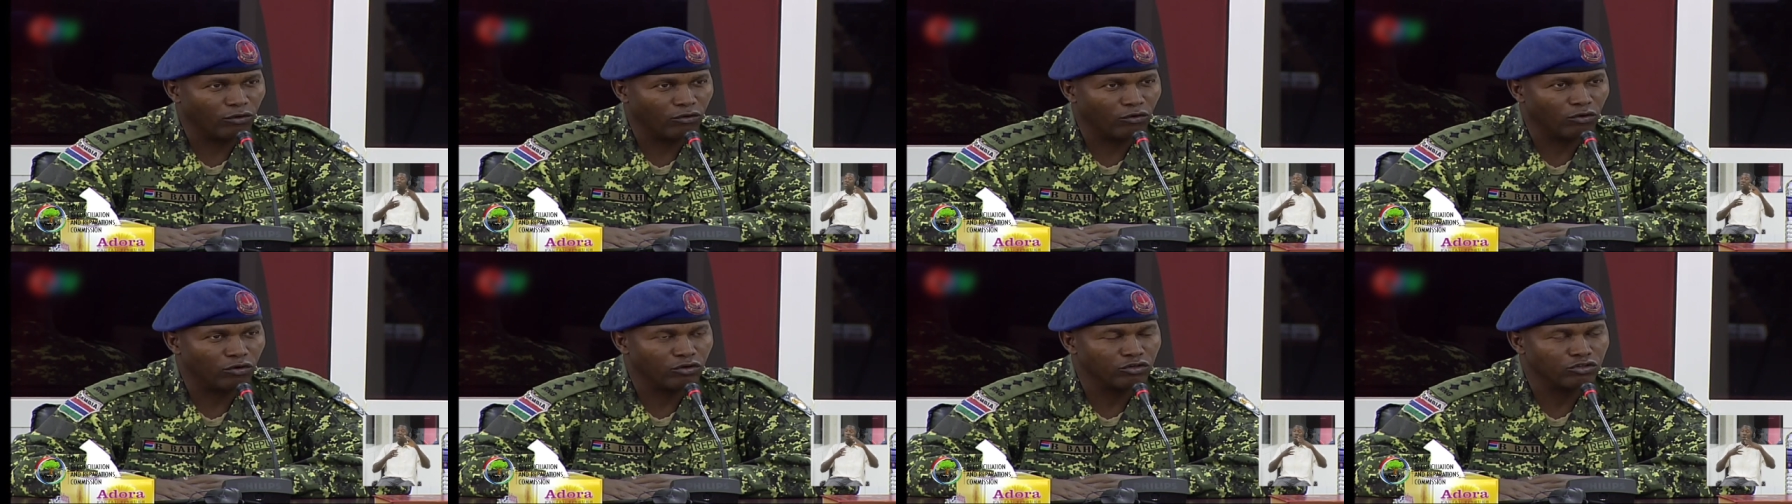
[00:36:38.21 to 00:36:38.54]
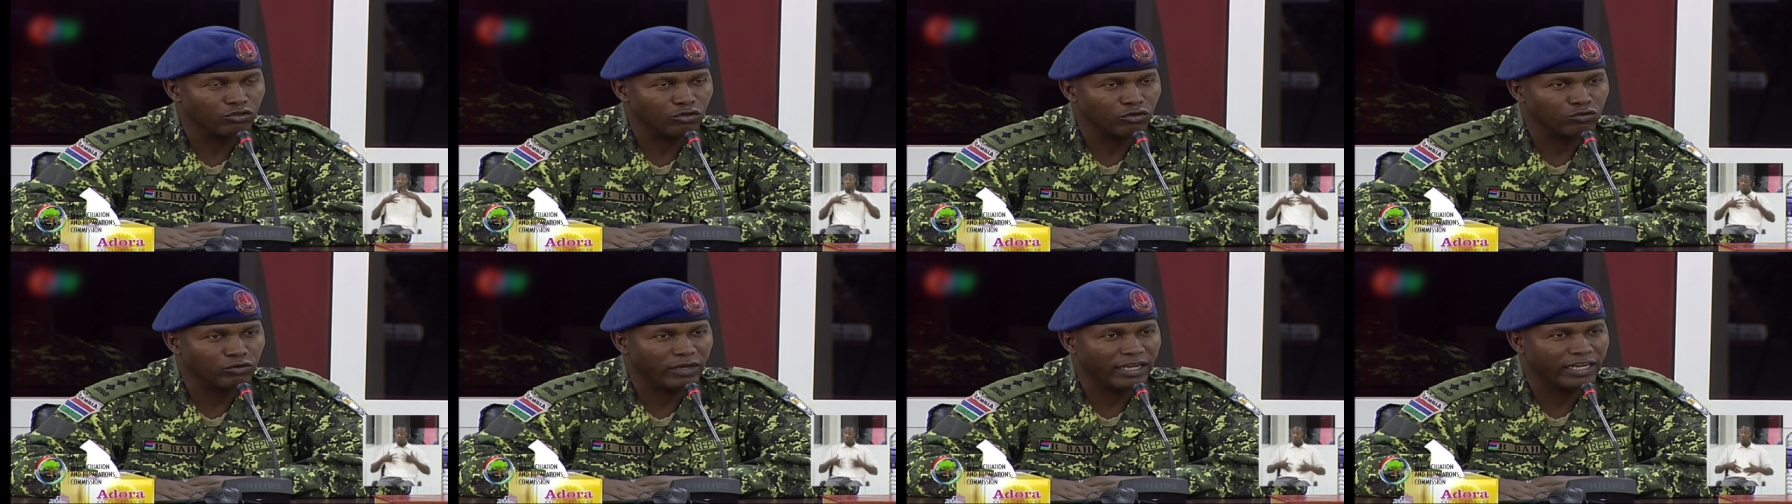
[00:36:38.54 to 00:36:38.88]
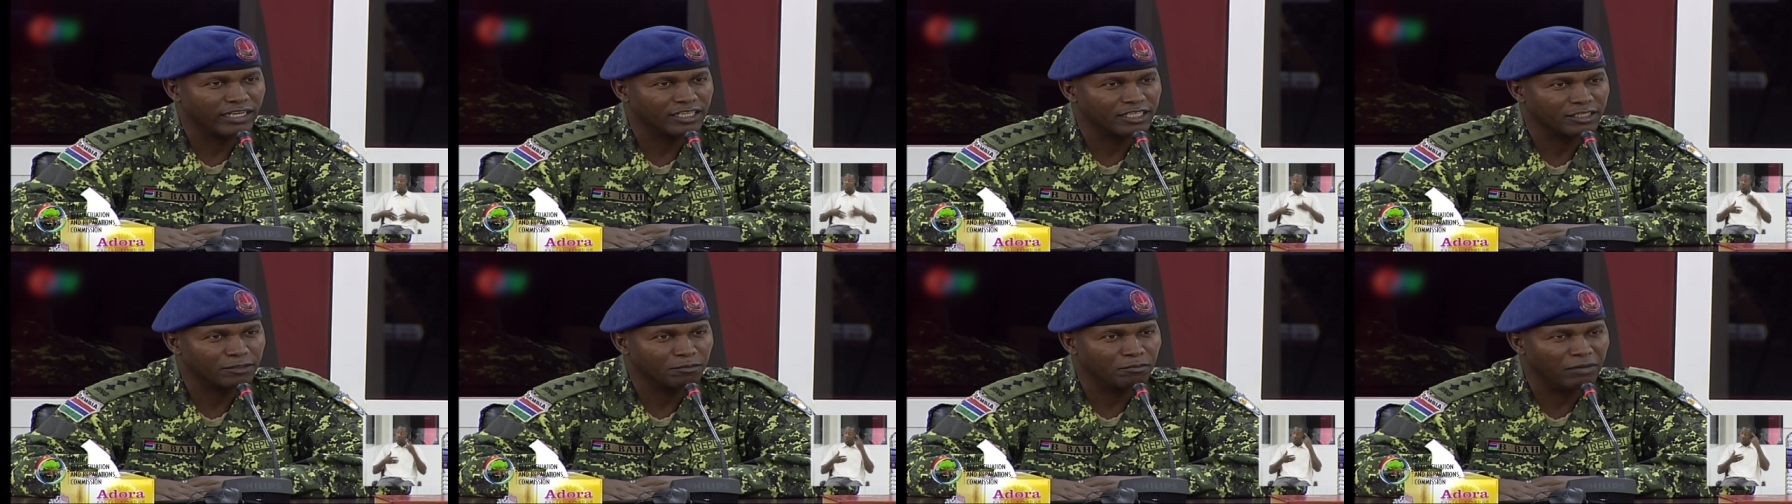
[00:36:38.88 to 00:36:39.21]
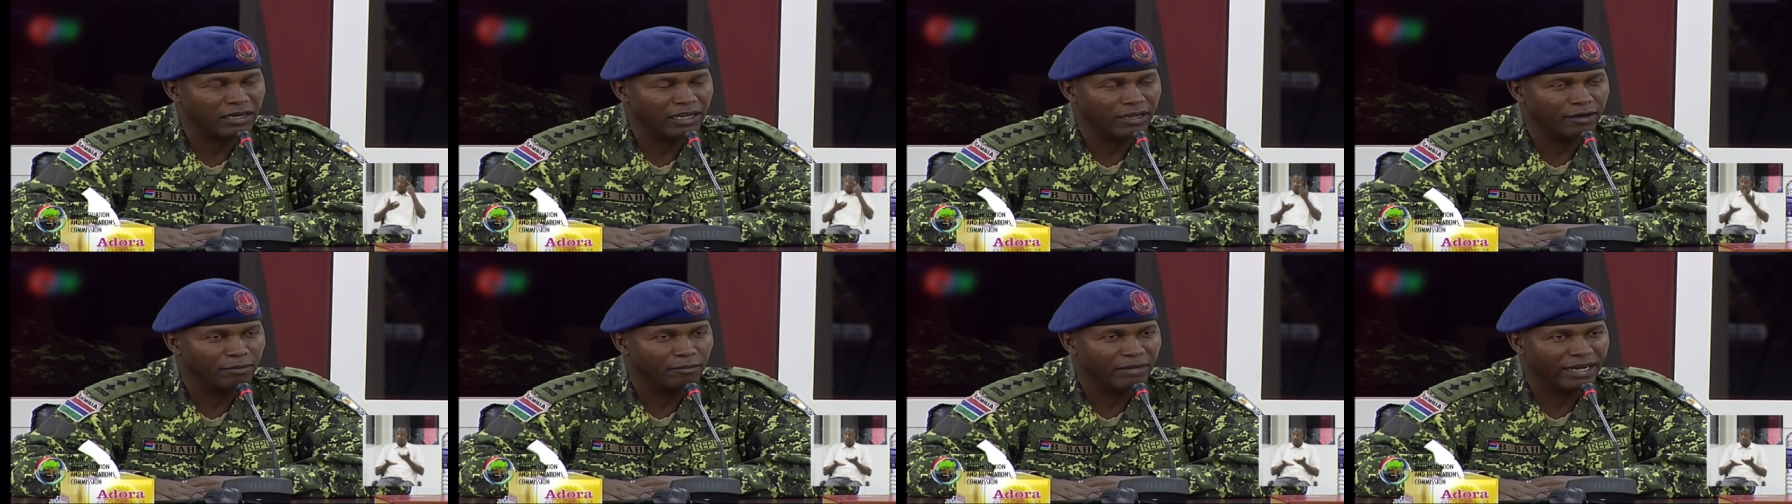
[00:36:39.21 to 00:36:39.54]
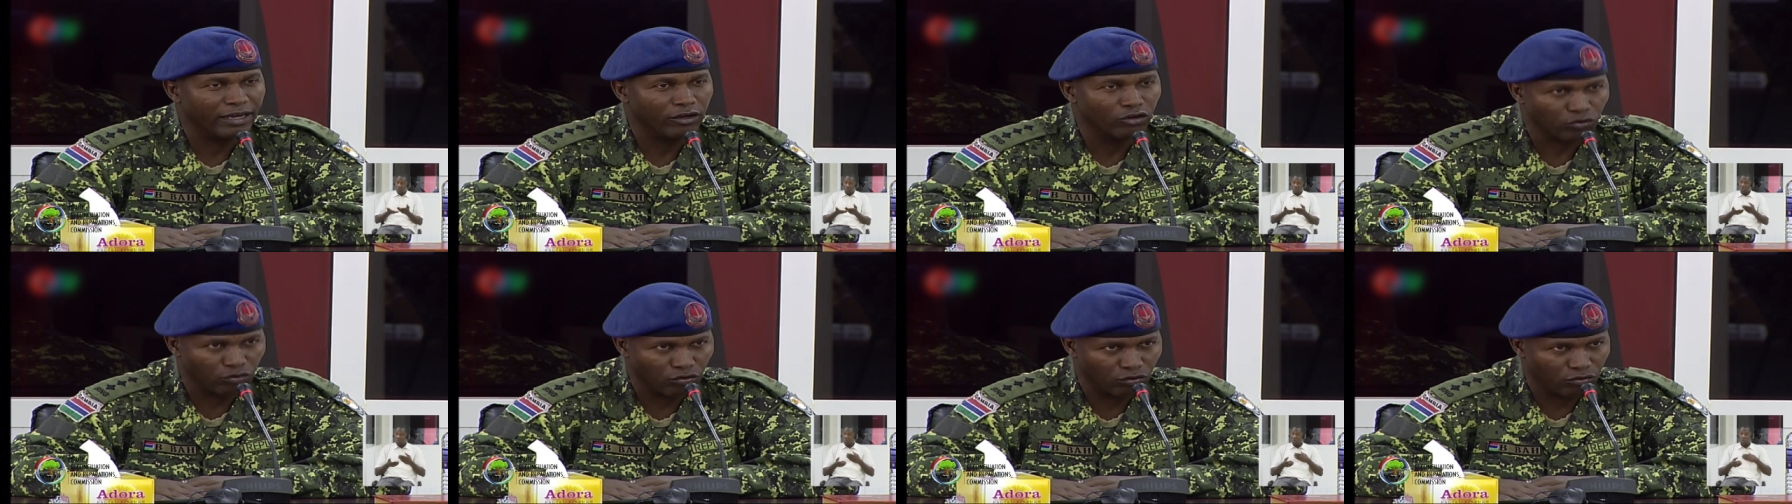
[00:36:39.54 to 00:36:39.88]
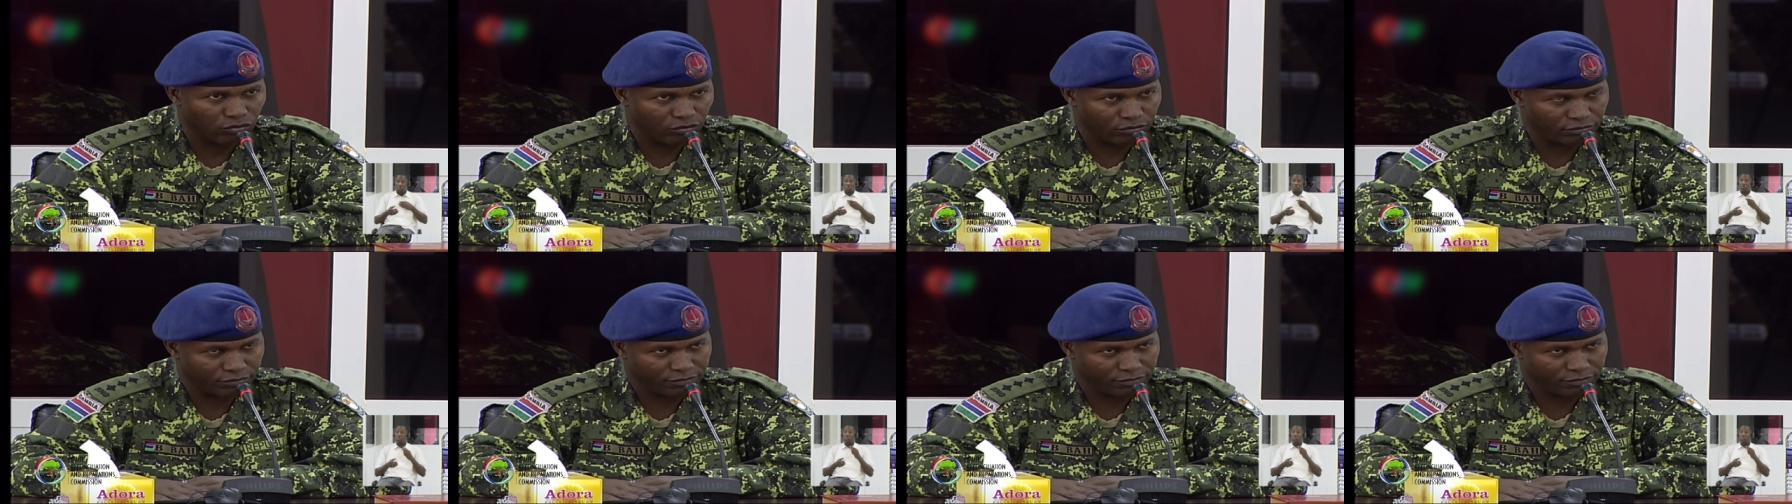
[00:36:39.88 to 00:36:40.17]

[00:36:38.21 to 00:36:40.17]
also to explain my role.